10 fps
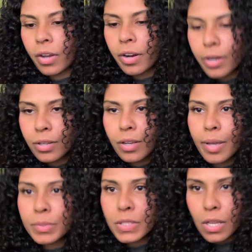right,
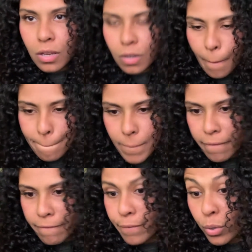I'm setting up
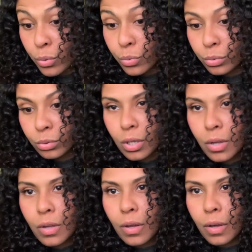my phone
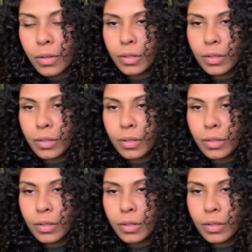on the